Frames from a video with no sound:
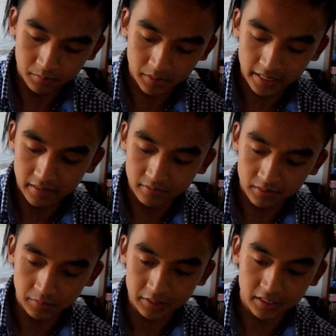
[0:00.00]
But yeah,
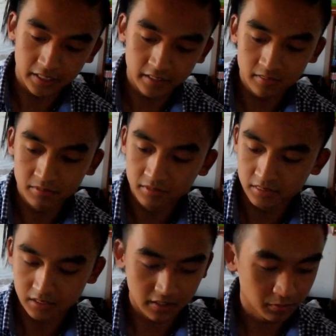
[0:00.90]
I'm excited
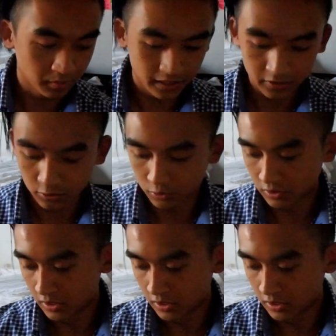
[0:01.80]
to have a brand new